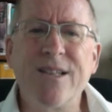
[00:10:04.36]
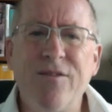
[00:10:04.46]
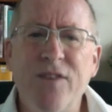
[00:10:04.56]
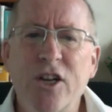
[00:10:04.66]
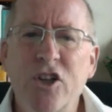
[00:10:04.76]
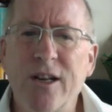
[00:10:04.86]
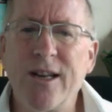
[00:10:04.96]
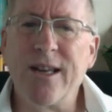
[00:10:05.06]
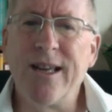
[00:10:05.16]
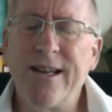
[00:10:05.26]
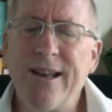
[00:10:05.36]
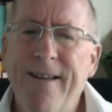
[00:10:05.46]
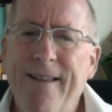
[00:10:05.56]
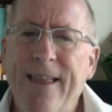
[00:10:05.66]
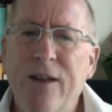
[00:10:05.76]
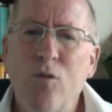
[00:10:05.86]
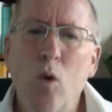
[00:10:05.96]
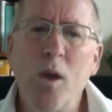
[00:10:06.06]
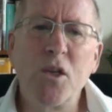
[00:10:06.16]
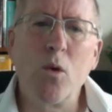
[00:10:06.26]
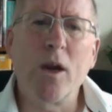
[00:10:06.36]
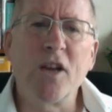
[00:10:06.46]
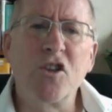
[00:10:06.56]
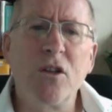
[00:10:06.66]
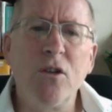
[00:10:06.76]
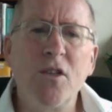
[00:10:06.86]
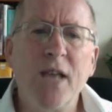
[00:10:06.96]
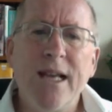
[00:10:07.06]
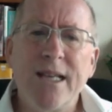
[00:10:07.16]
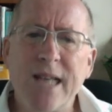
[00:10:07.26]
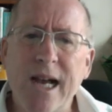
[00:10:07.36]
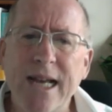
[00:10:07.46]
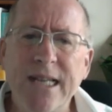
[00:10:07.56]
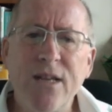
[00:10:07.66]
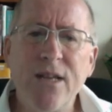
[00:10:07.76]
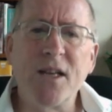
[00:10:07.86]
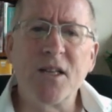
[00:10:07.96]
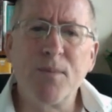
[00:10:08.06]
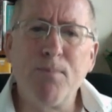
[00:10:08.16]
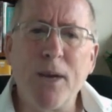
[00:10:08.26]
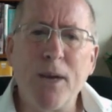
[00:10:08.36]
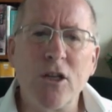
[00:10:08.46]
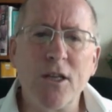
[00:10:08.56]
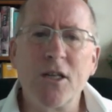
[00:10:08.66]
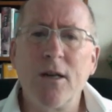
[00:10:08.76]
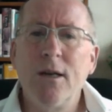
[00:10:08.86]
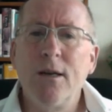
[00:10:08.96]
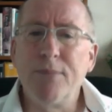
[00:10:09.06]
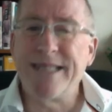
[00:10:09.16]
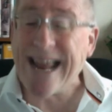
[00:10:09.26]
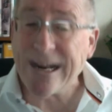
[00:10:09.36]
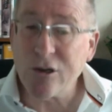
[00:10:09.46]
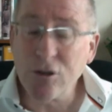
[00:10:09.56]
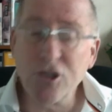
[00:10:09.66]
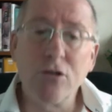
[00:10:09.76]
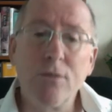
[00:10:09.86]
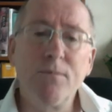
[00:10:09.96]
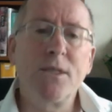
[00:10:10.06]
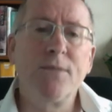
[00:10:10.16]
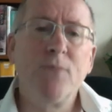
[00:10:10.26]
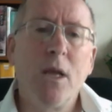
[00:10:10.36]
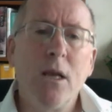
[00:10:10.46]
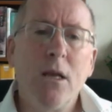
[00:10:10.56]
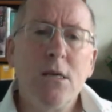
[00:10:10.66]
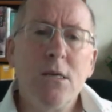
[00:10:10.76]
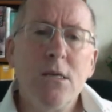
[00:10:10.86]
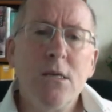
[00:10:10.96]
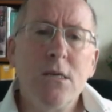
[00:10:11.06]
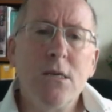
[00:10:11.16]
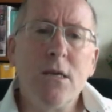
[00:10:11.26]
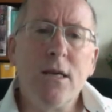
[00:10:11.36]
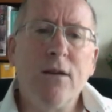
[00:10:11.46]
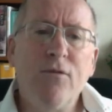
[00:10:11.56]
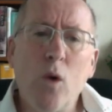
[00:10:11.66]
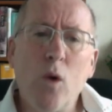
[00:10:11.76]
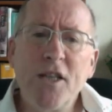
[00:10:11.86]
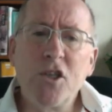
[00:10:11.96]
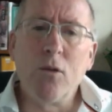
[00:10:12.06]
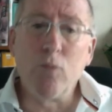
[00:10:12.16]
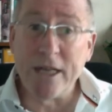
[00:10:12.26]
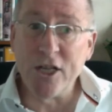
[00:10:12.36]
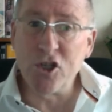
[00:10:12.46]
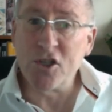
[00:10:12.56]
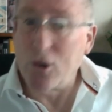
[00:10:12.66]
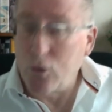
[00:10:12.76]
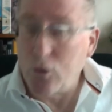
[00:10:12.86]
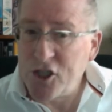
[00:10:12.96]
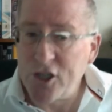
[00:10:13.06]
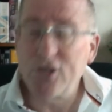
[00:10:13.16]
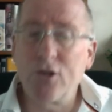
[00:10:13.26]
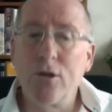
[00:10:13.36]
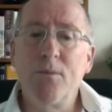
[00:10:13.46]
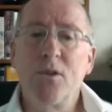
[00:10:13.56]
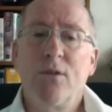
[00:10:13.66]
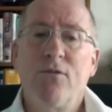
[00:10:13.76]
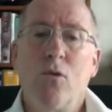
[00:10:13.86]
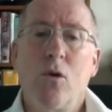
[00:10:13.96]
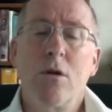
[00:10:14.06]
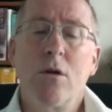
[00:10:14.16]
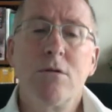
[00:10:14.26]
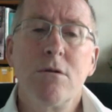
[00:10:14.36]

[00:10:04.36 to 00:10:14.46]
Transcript: of diction. It avoids or excludes scientific specialist botanical terms. It avoids religious Christian terms for